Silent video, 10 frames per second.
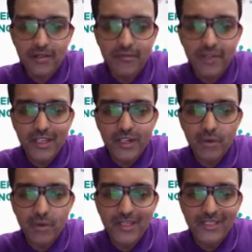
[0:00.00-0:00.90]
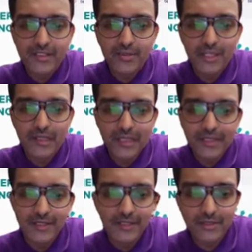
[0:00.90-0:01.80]
we can coexist with
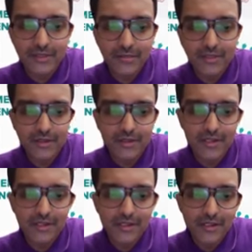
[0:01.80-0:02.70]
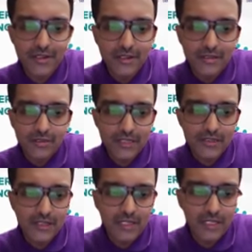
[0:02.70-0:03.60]
legacy systems right so
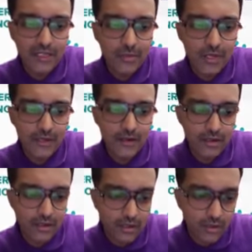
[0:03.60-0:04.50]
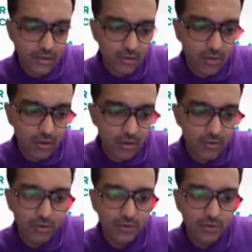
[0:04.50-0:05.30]
that's the key where uh, you want to go